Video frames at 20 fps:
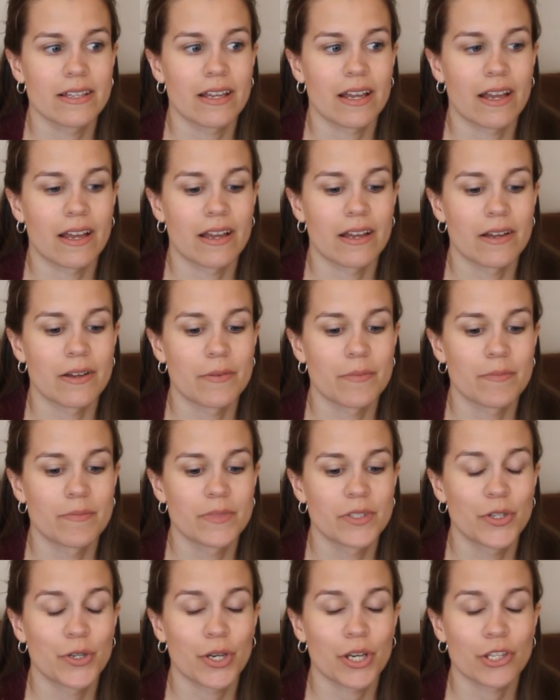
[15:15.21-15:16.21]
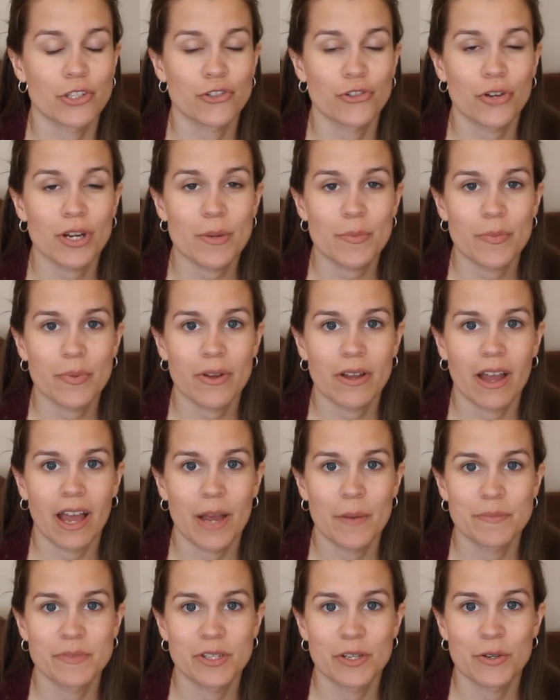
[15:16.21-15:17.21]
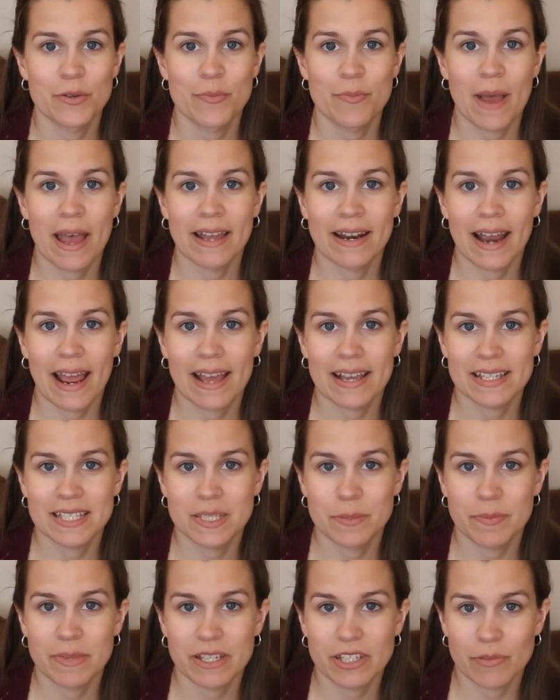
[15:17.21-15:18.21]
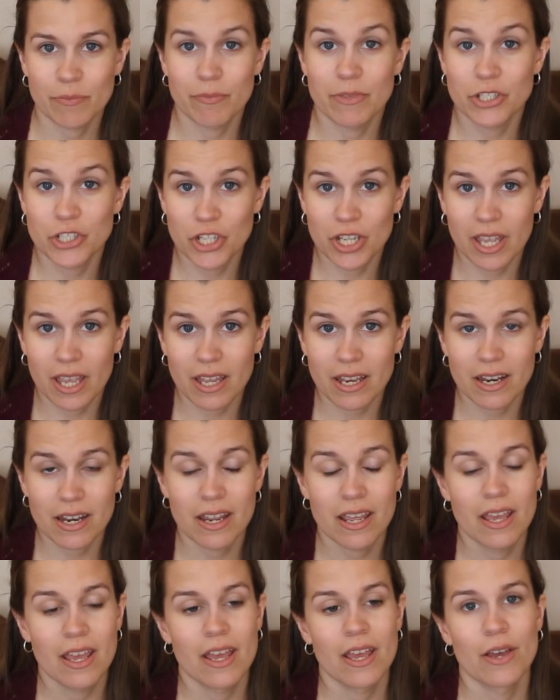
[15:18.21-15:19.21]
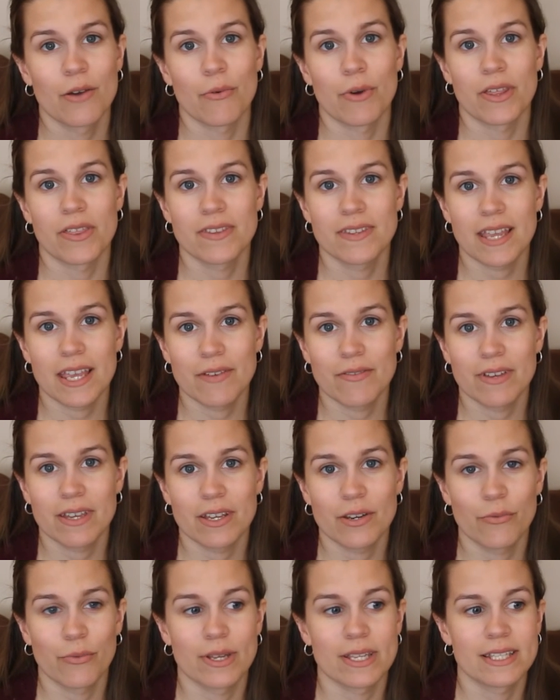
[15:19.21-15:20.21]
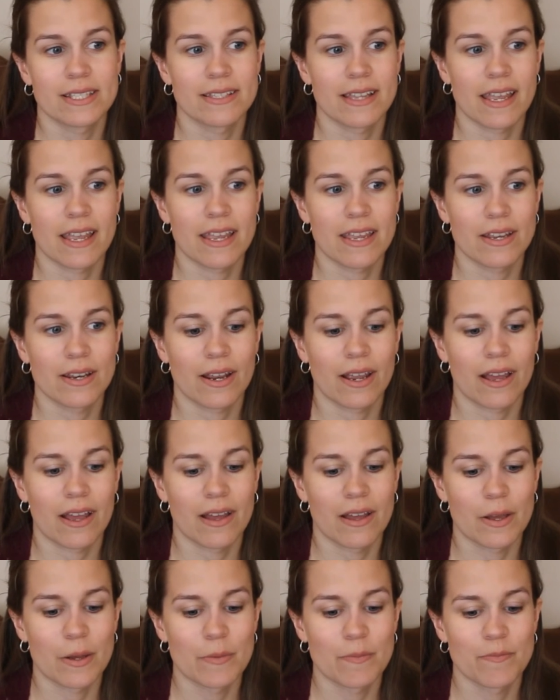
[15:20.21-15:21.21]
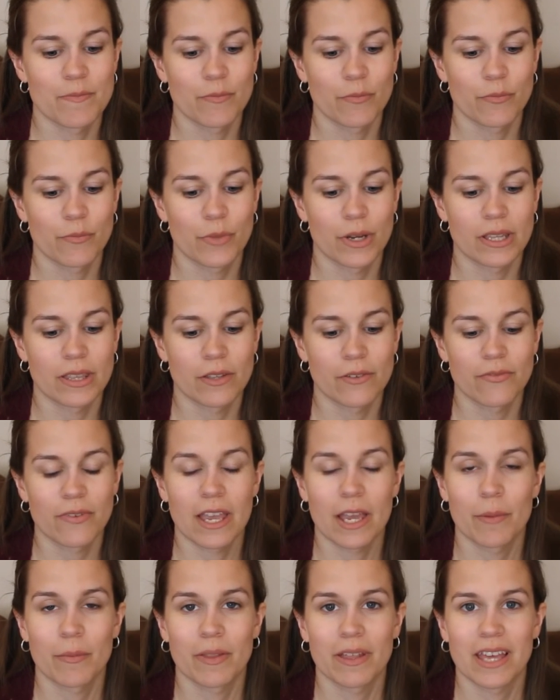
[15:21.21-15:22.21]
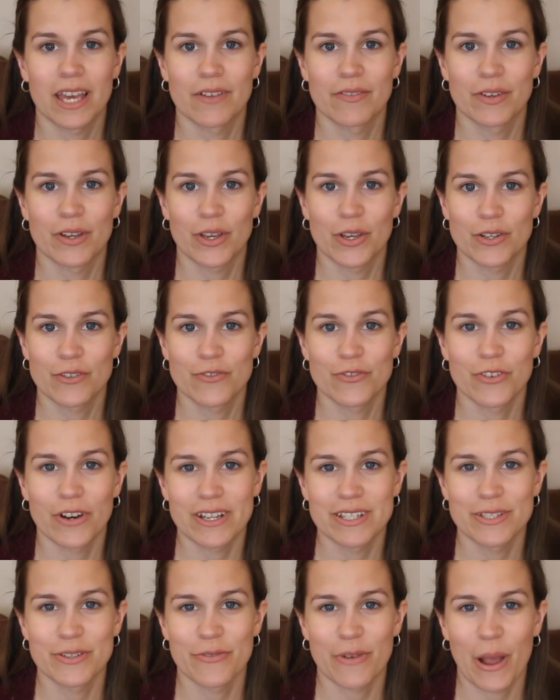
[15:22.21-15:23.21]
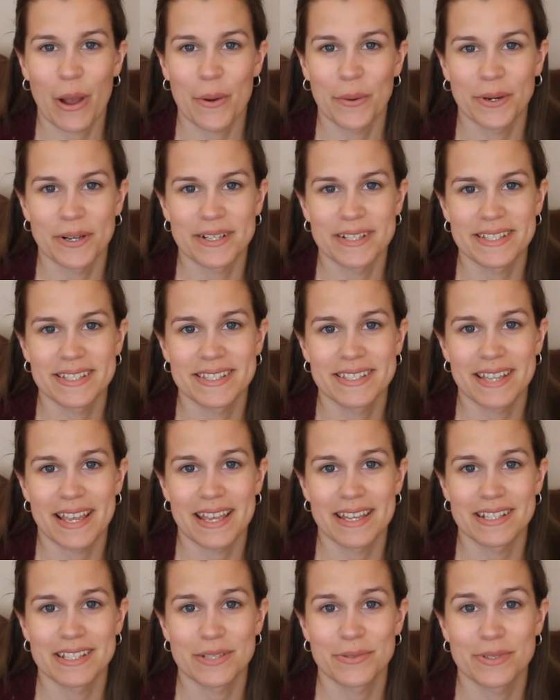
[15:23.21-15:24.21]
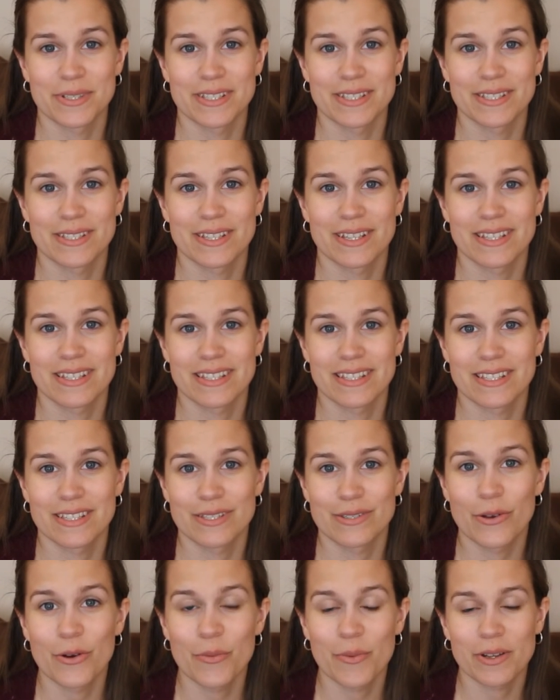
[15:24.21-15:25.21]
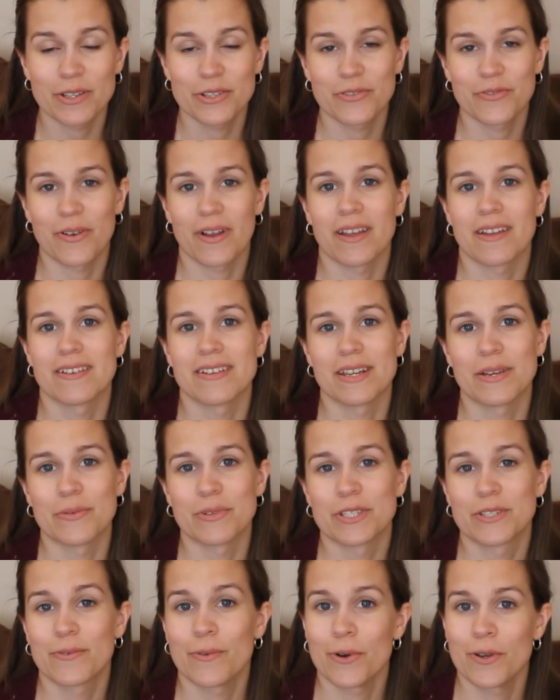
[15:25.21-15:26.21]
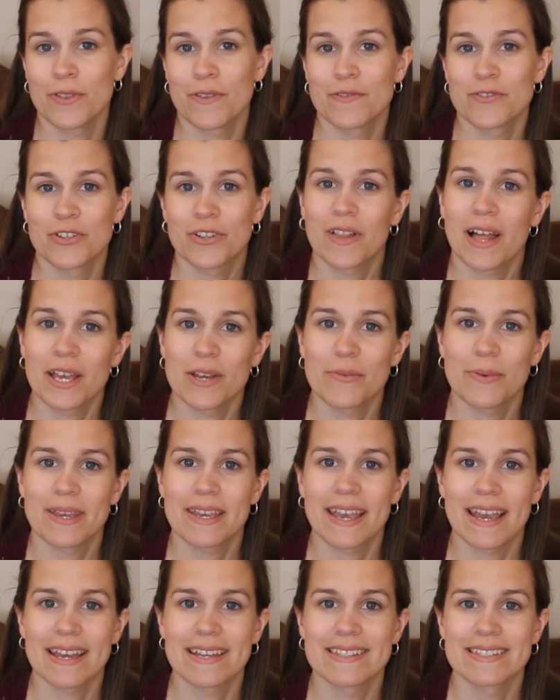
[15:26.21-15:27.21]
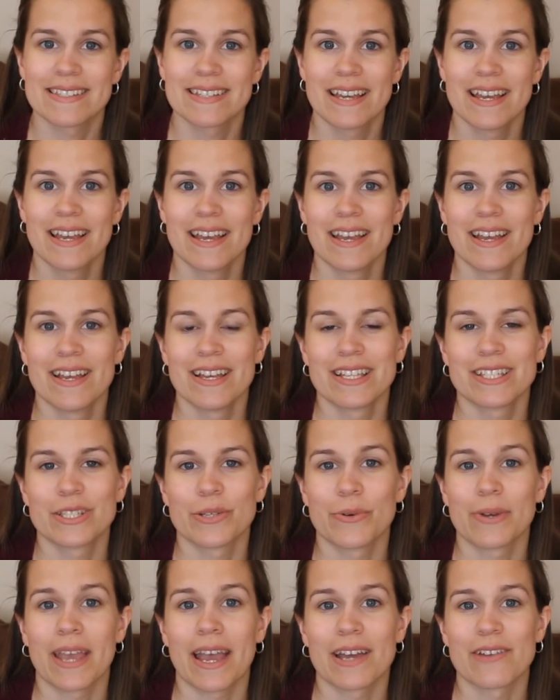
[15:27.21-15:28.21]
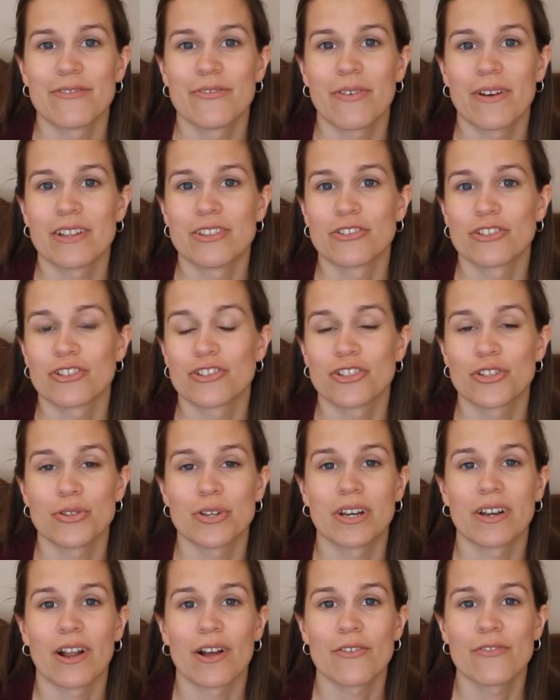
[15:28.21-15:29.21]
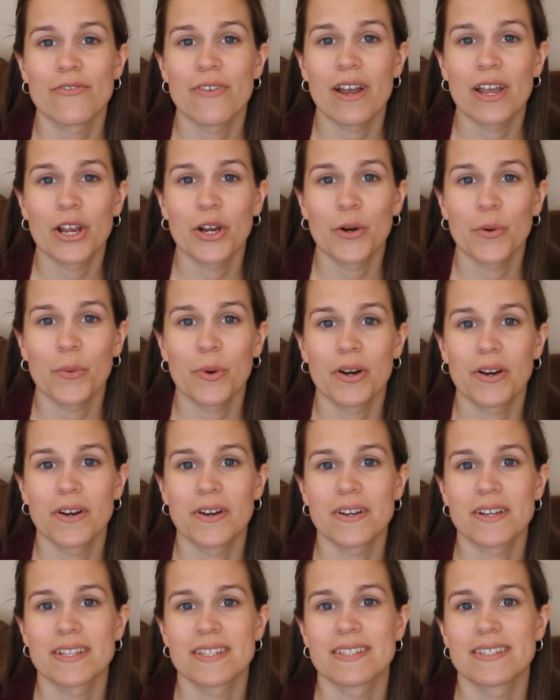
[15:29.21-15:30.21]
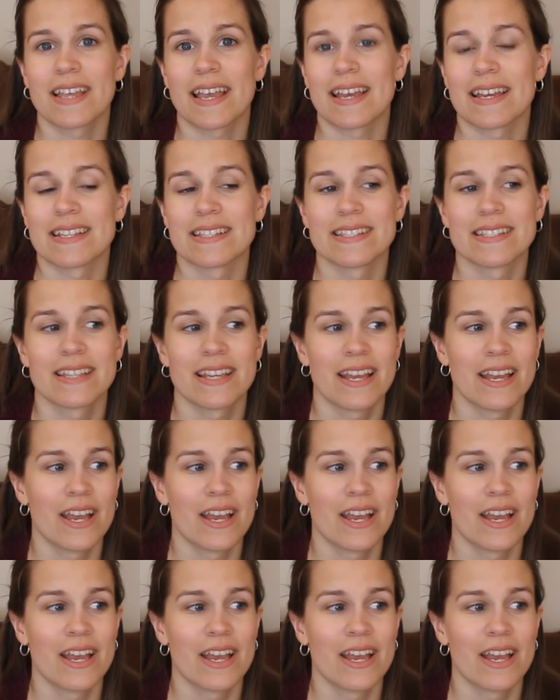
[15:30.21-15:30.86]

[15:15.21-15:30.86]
um, took a trip up to Bad Axe, Michigan with David. We stayed um, with the family of a good friend of ours, and it was so much fun. It was 4th of July weekend, so we had fun just shooting off fireworks and